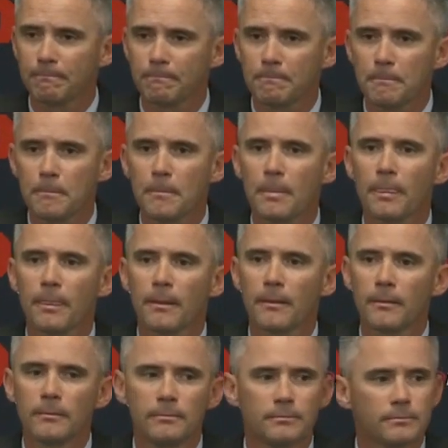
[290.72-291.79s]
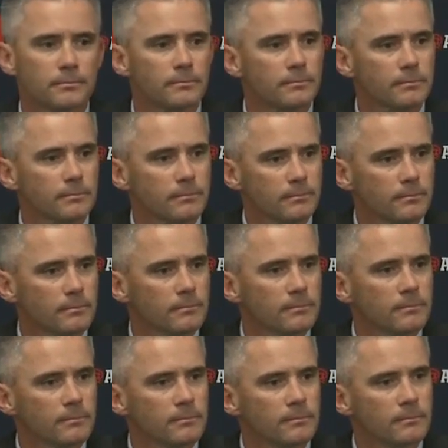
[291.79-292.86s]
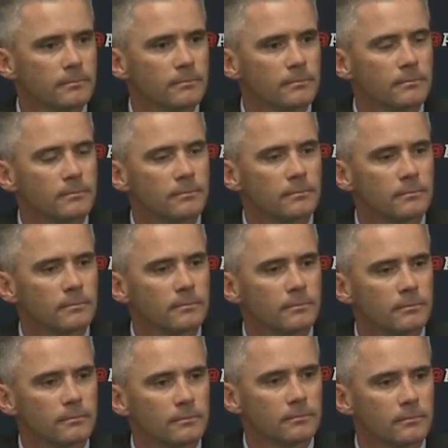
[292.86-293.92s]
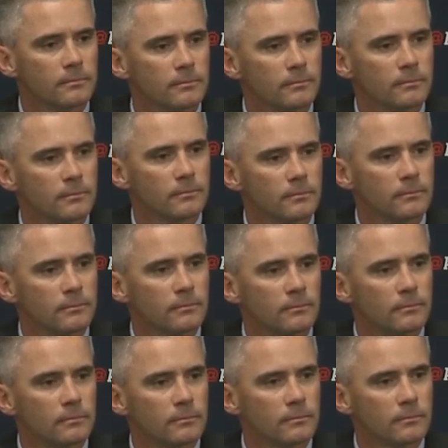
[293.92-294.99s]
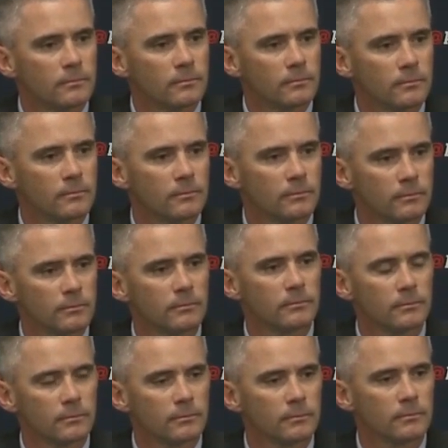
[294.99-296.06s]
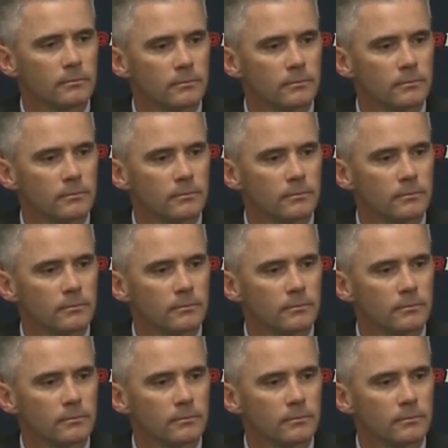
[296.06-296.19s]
[no speech]